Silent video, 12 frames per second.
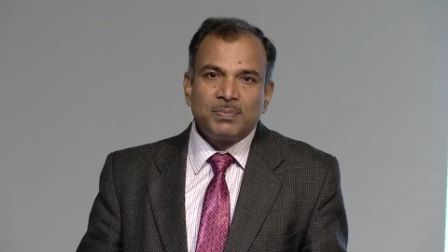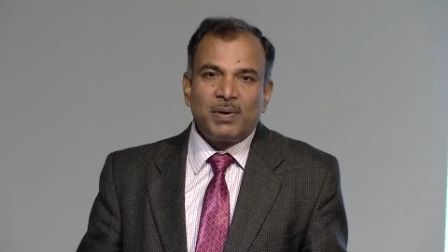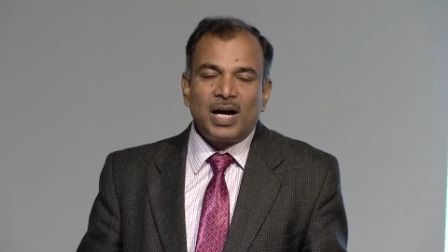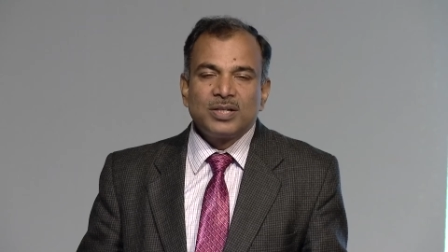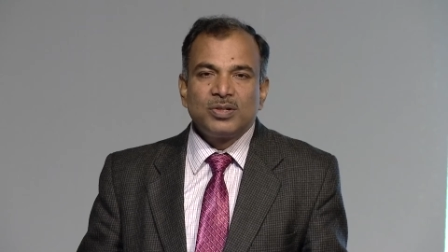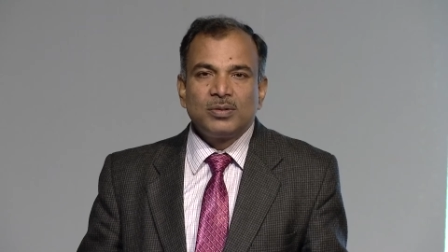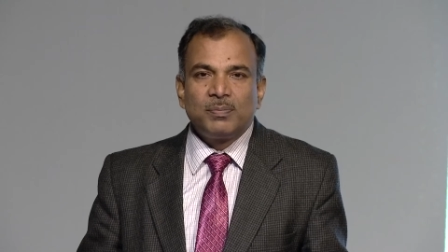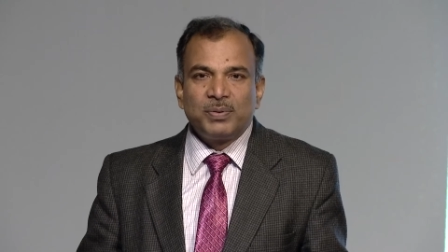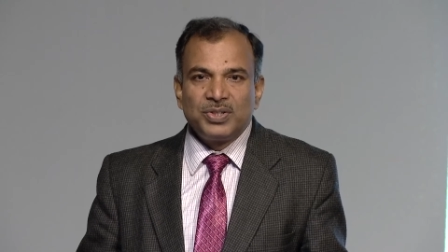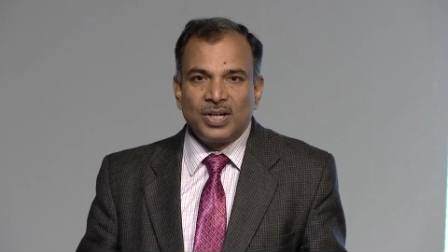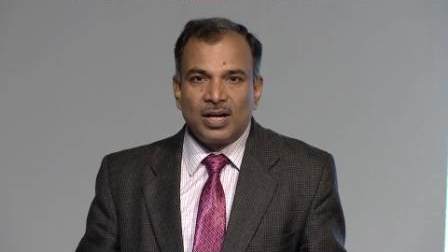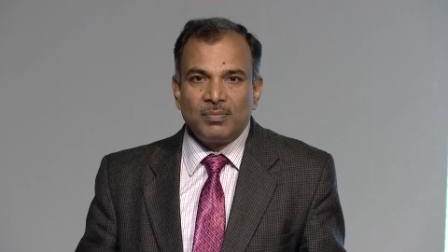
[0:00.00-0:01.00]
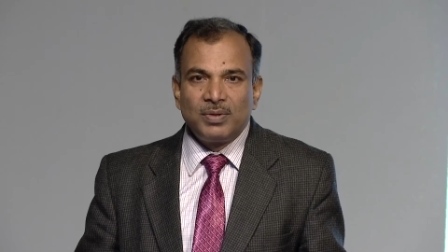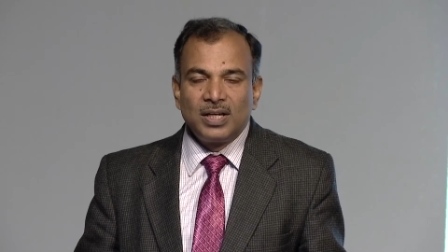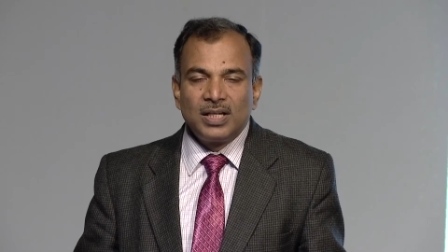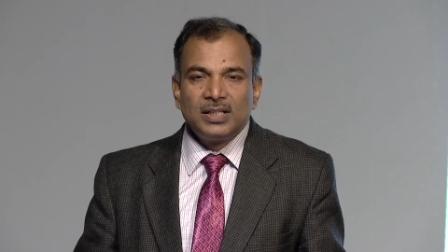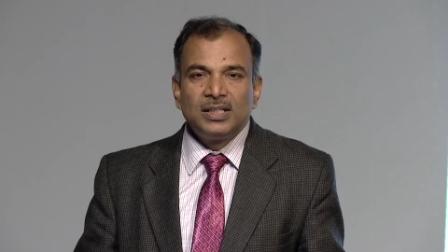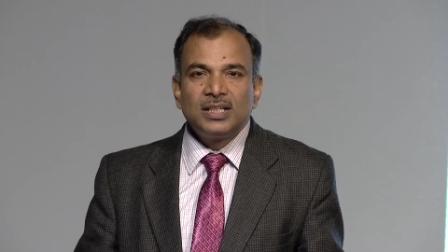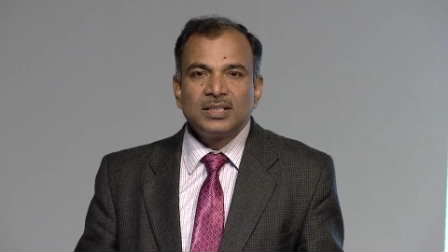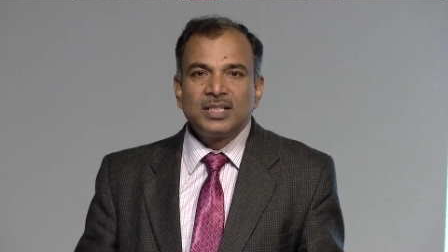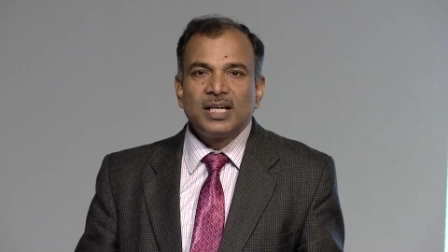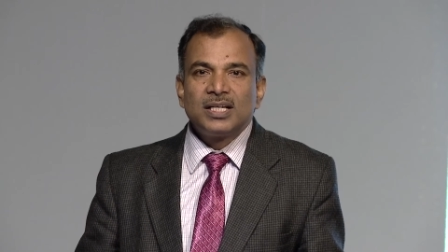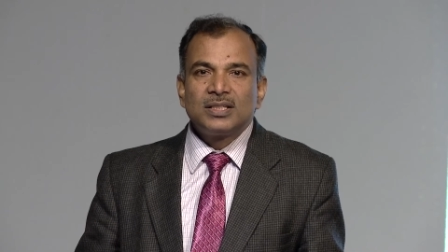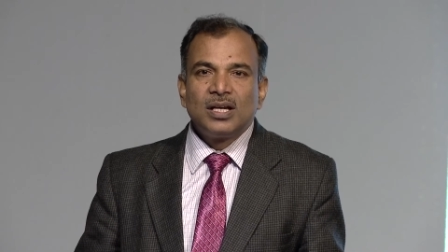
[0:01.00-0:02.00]
parts of the Punjab these
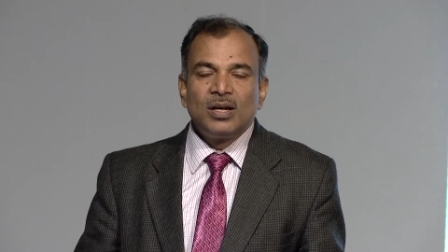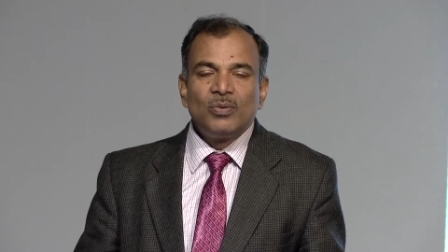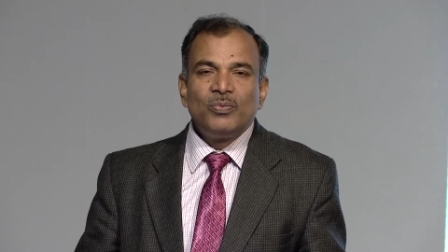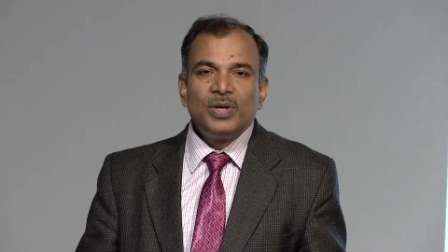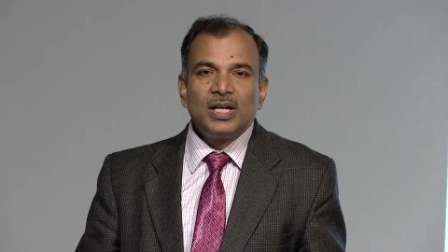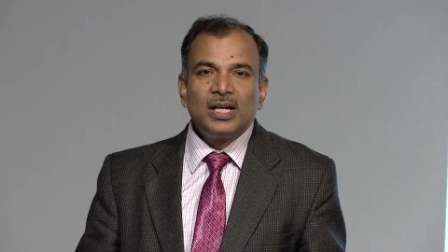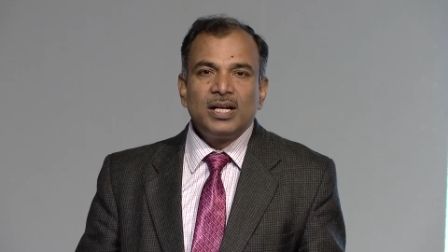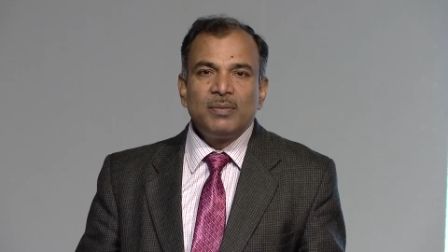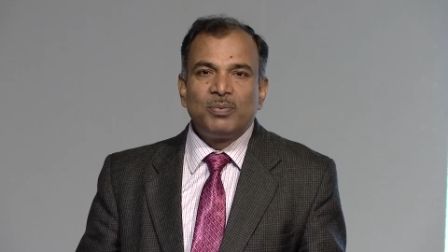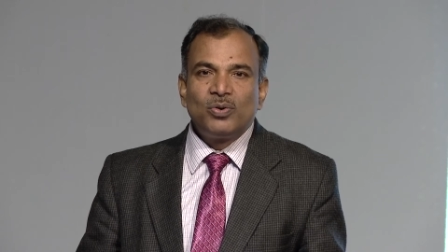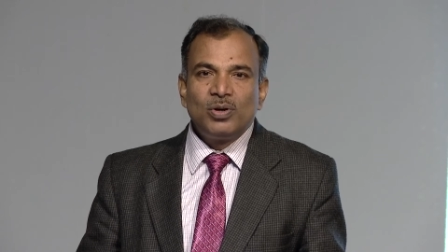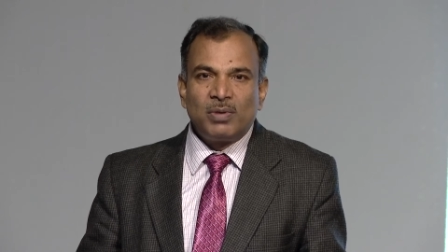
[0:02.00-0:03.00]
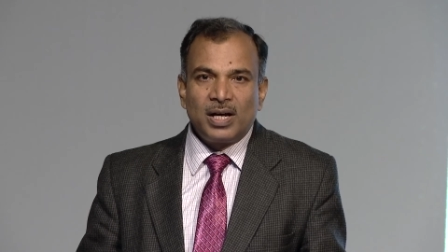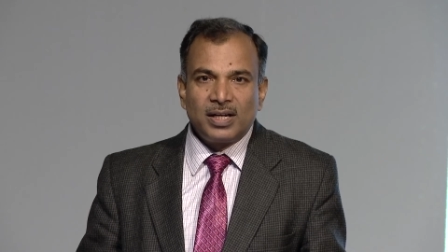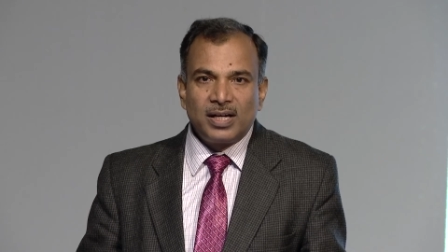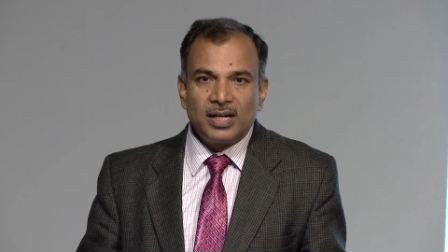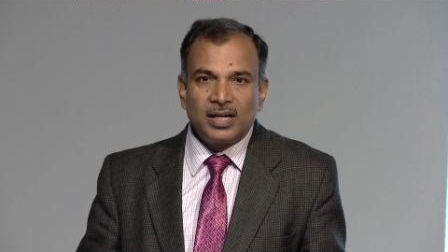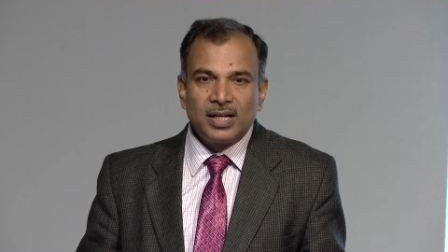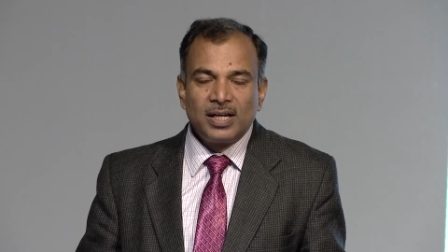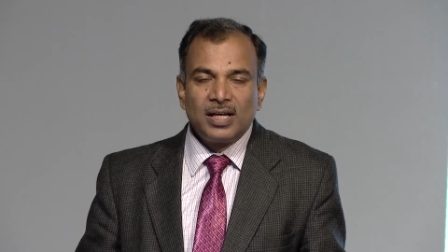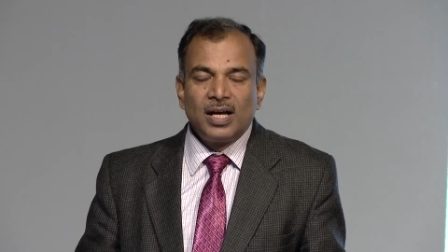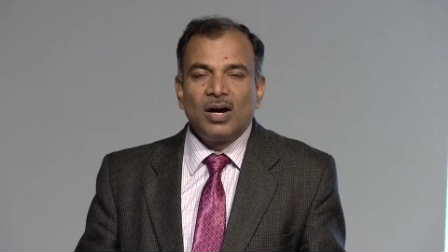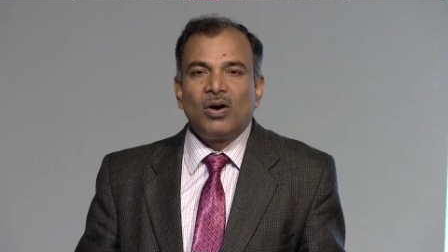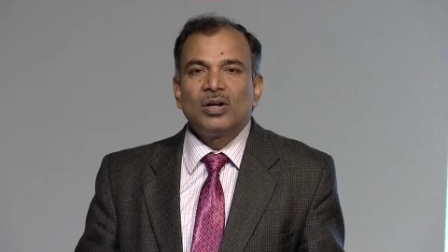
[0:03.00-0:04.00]
days weekly food market
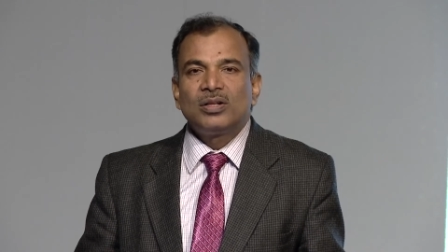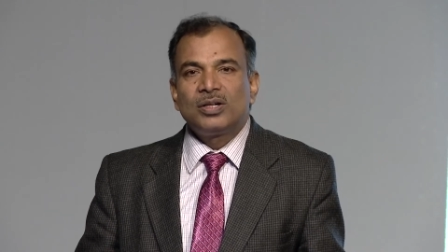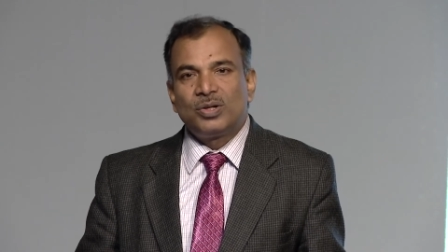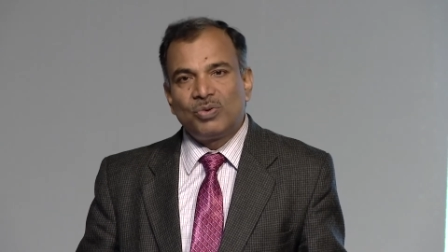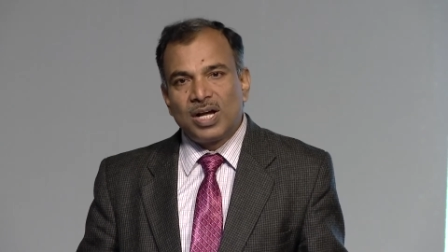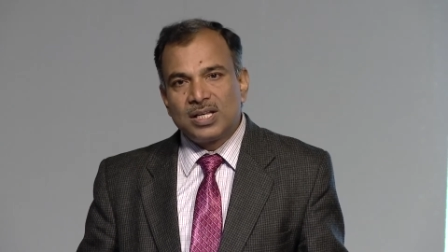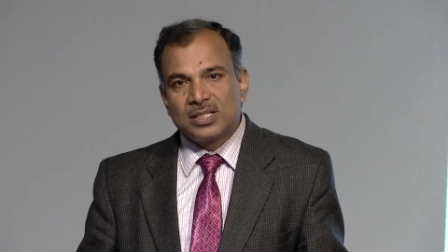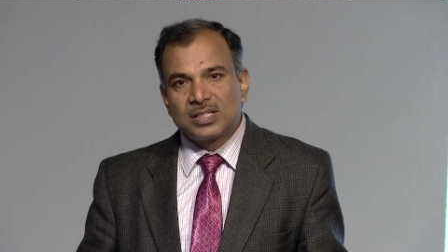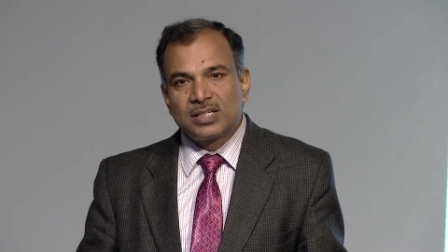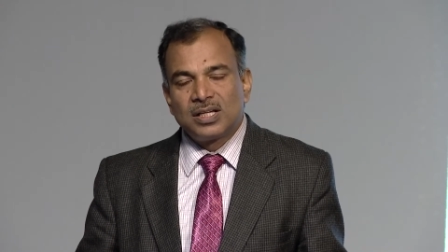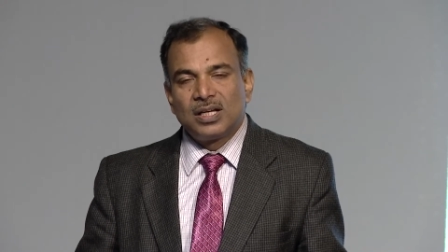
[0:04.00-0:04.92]
or the twice